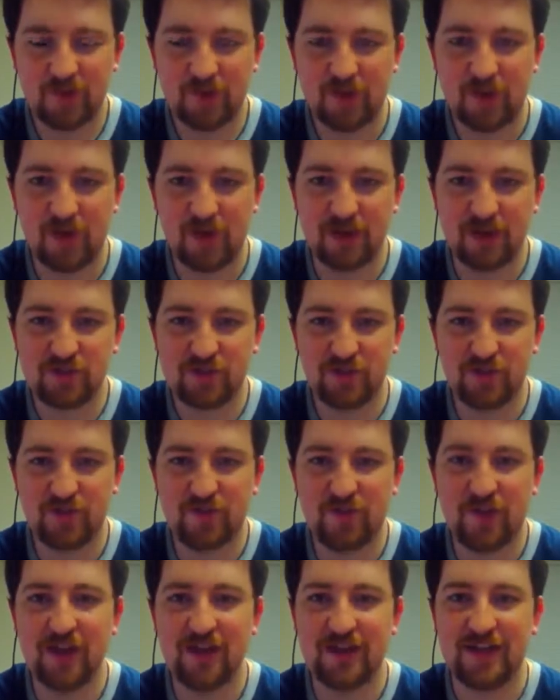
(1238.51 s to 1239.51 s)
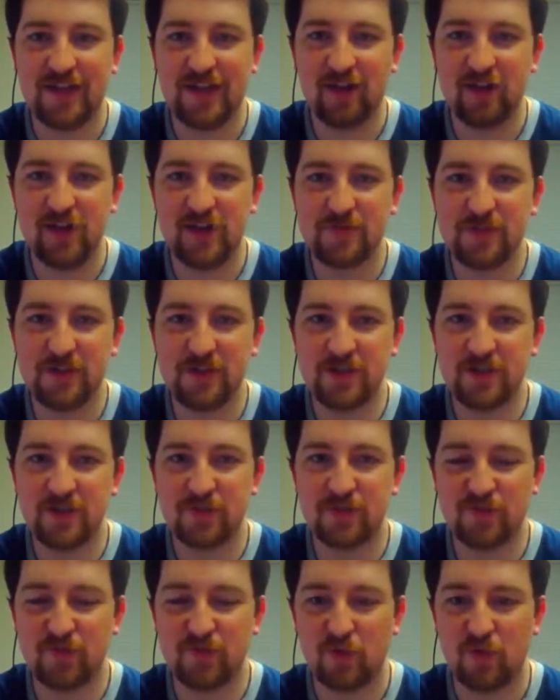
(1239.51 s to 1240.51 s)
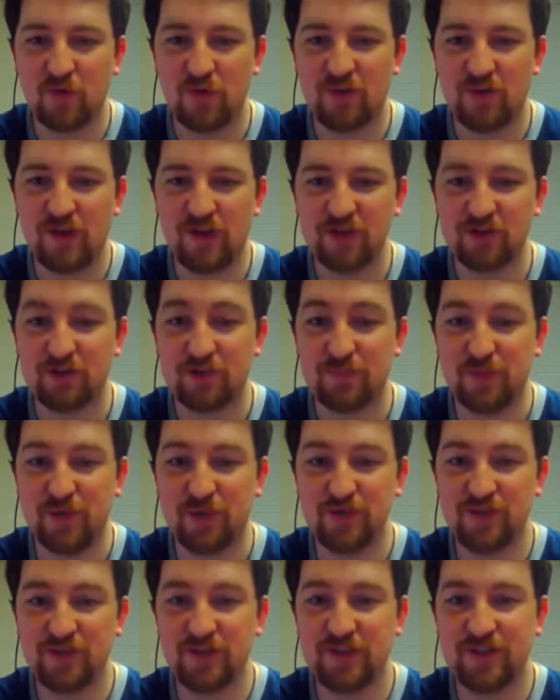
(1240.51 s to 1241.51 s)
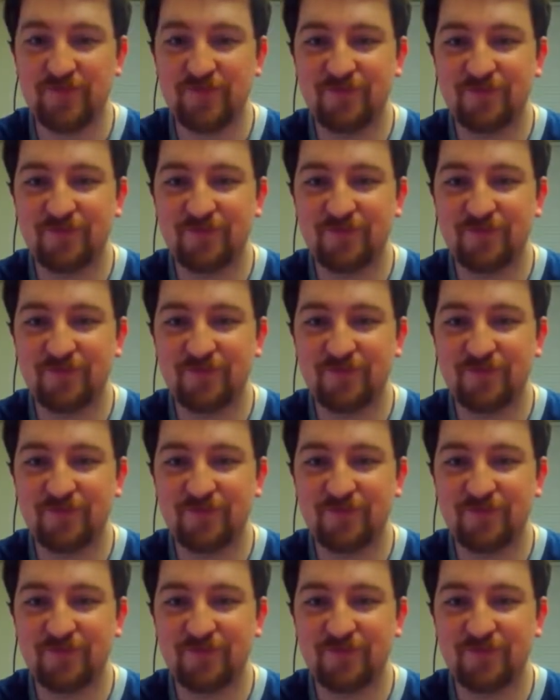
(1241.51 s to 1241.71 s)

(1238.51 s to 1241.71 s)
you actually finding Ares missions before they're actually posted.